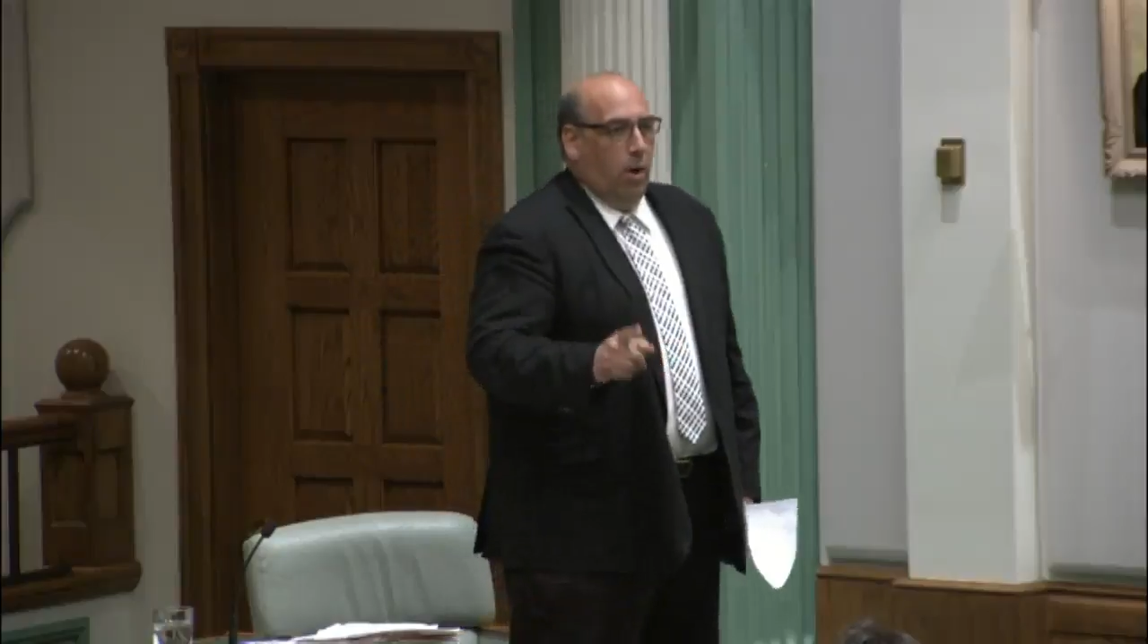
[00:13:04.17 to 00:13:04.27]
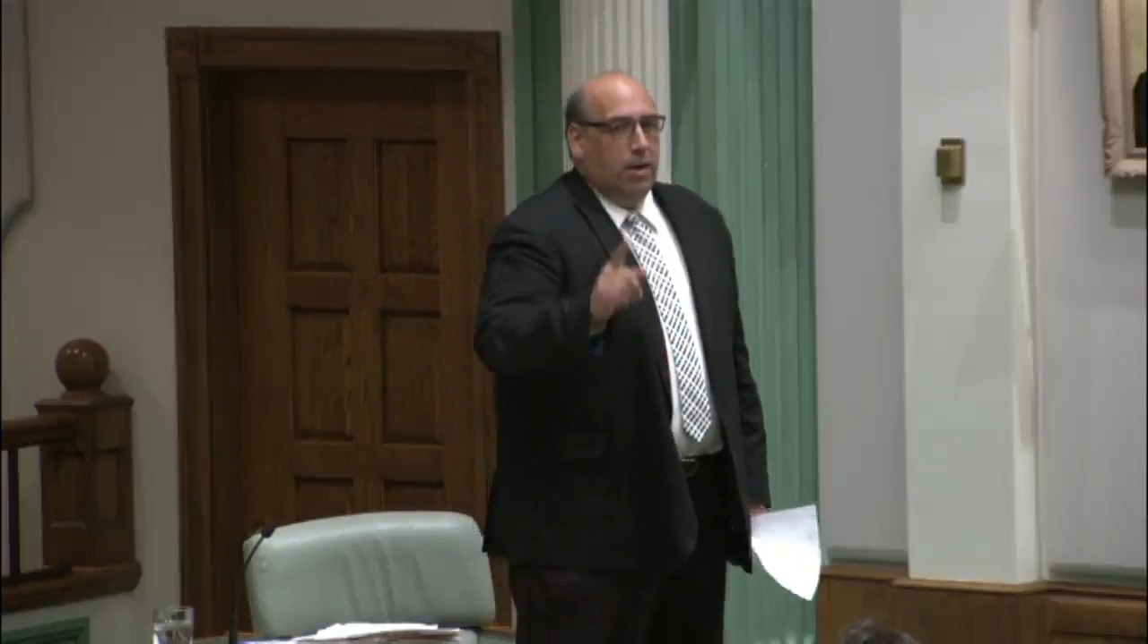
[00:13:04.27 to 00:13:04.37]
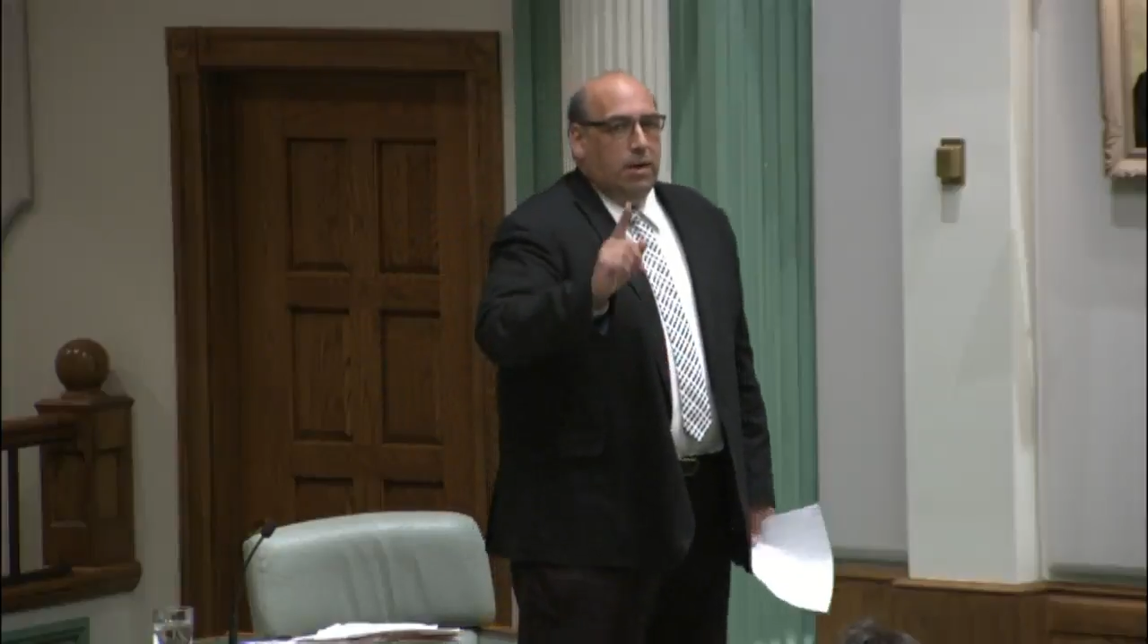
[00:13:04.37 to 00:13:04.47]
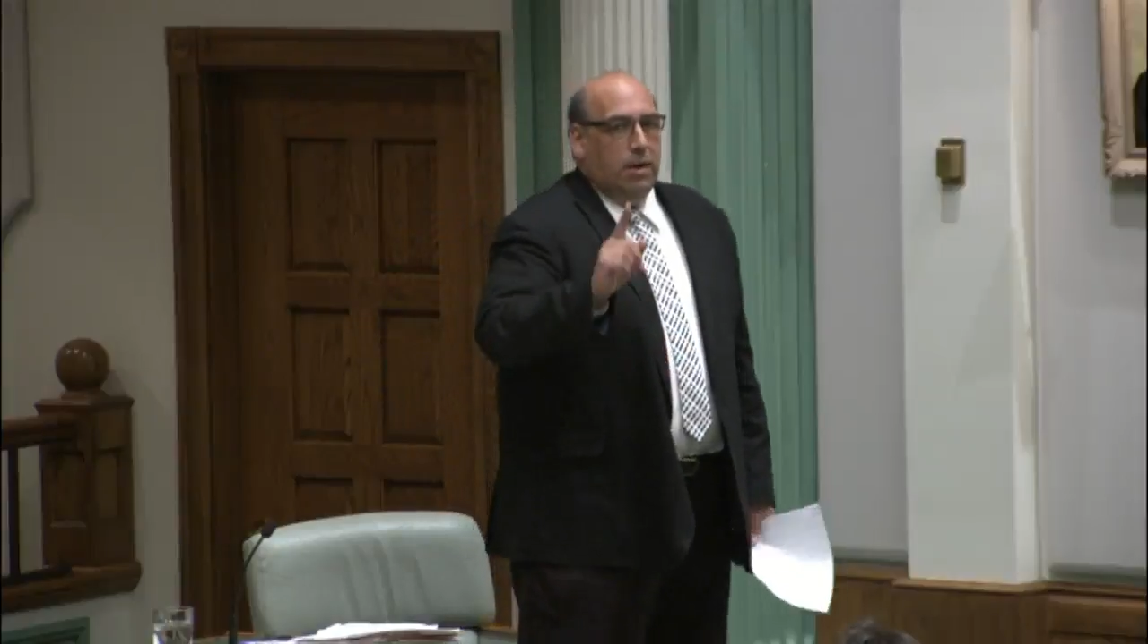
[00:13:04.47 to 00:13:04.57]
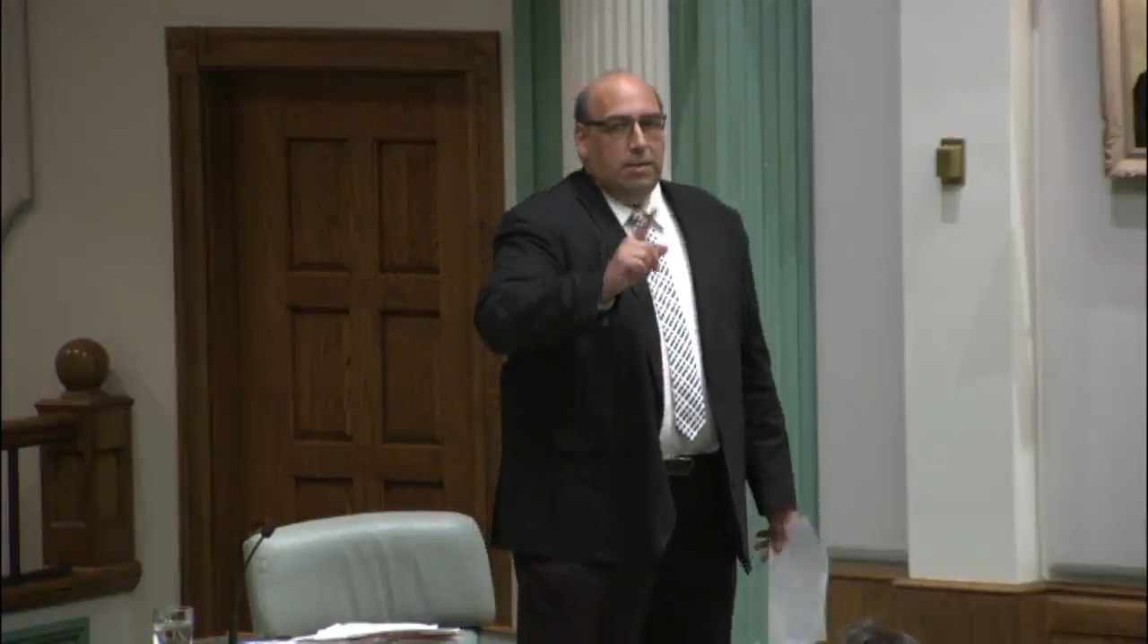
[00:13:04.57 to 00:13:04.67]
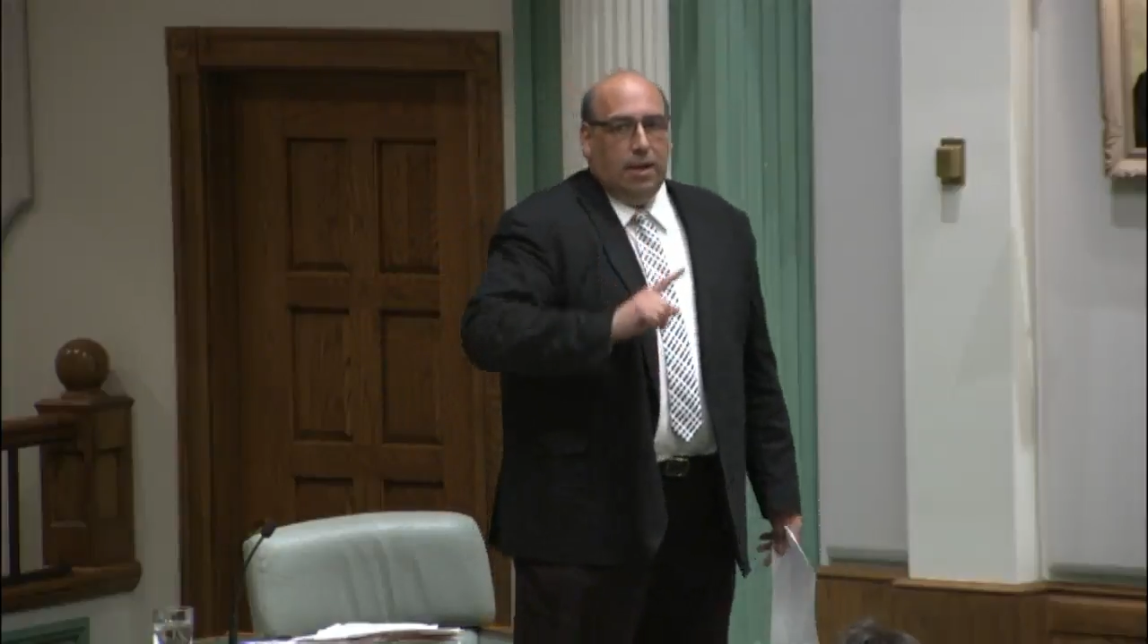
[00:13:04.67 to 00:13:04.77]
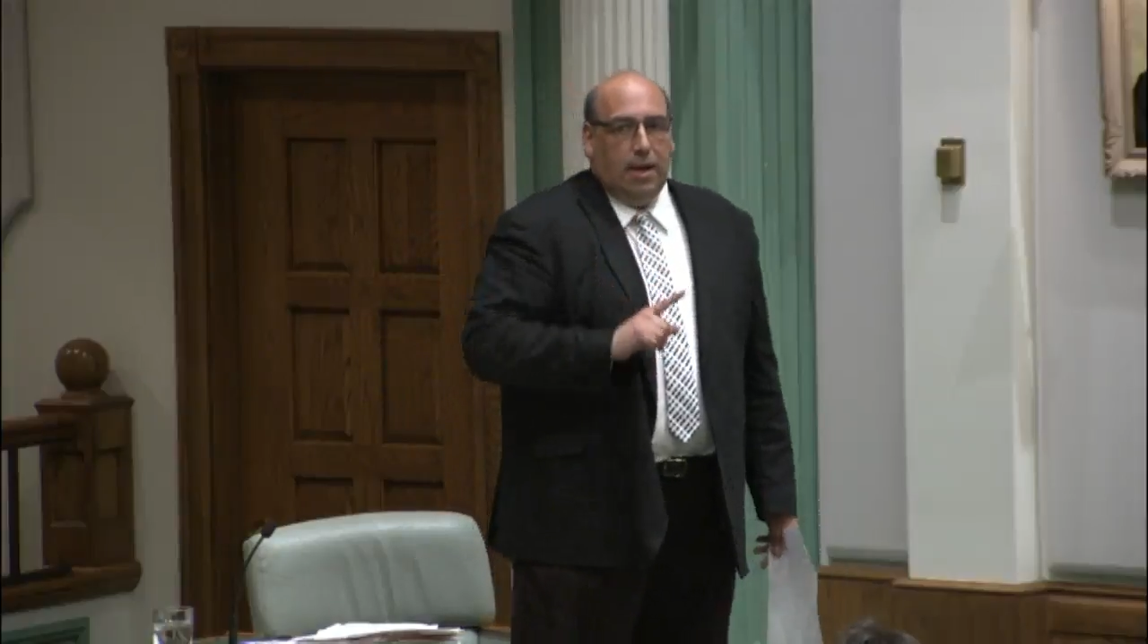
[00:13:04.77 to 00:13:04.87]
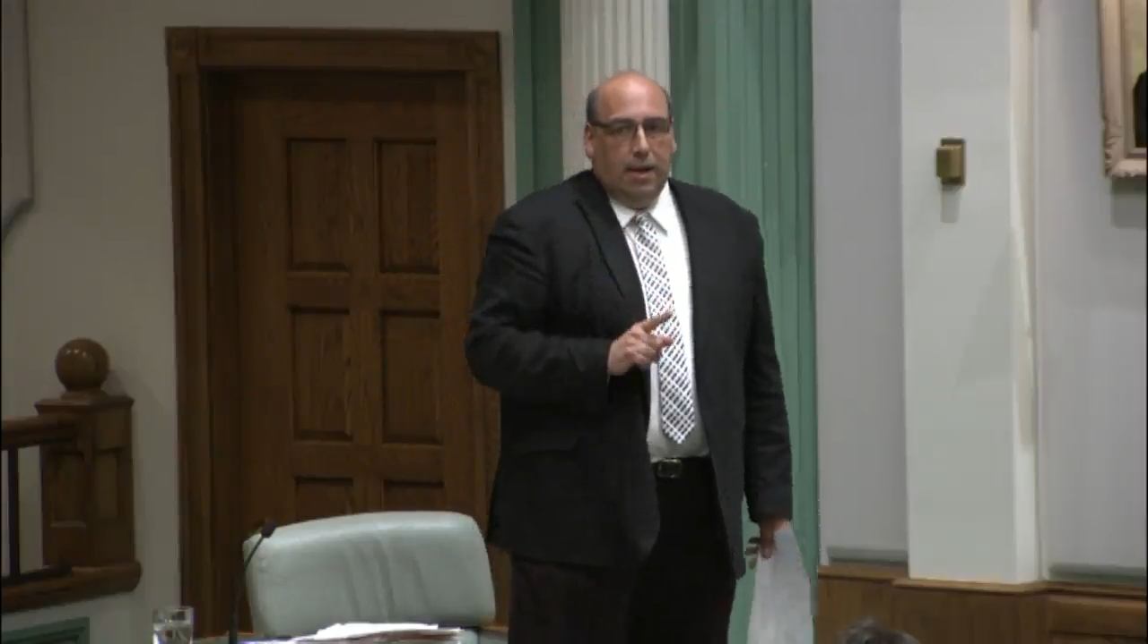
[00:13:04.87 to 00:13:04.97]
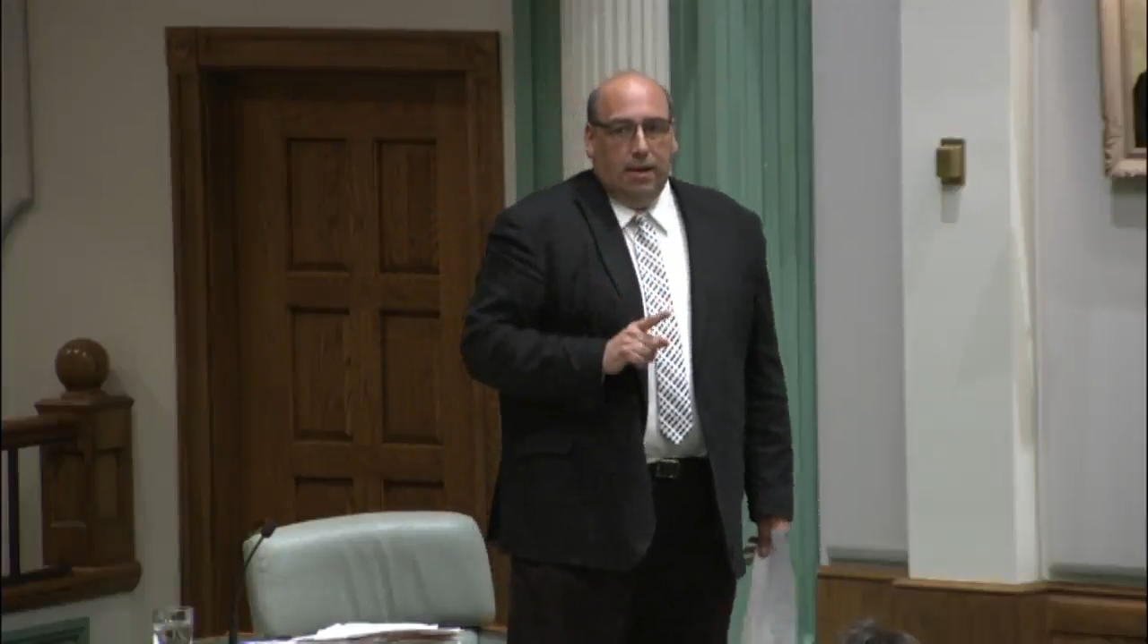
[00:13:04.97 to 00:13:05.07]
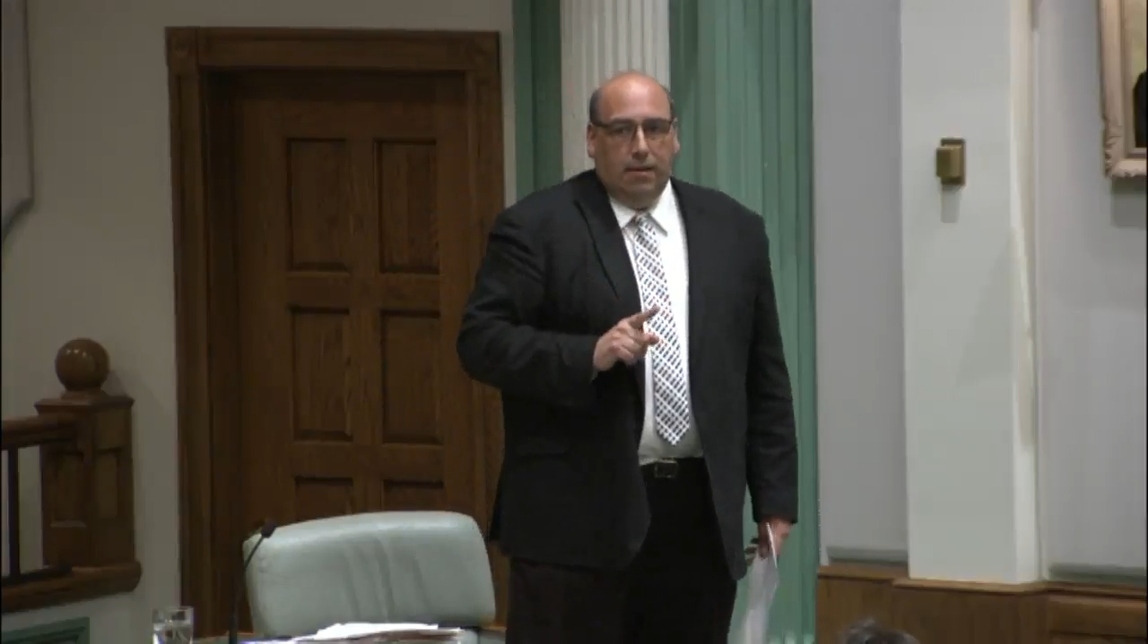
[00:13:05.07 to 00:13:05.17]
he did
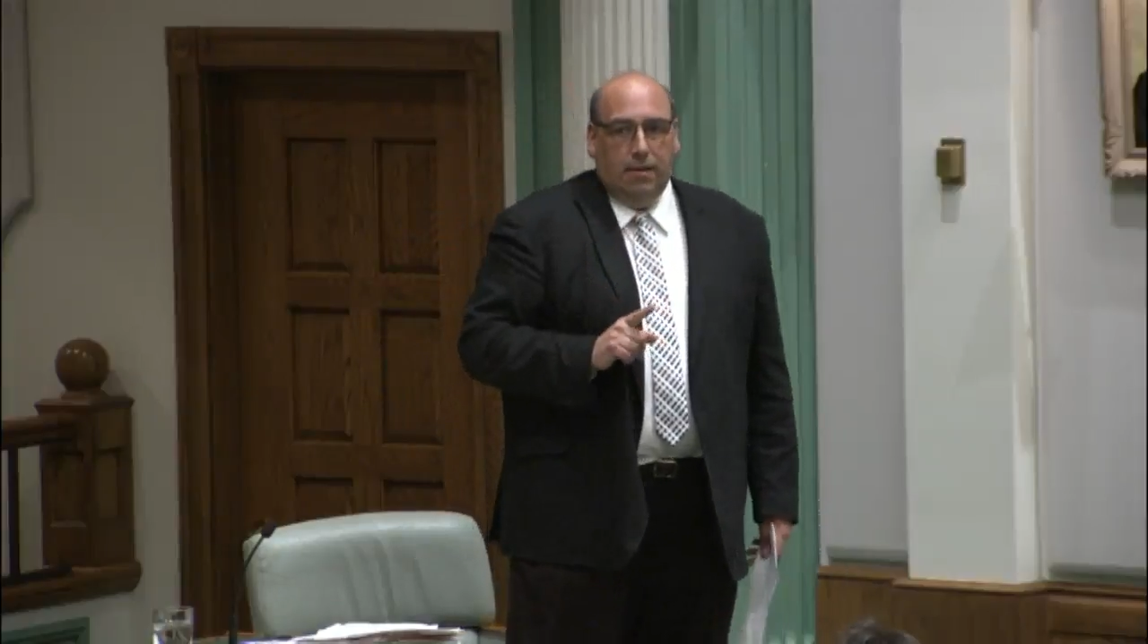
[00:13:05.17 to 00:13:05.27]
say,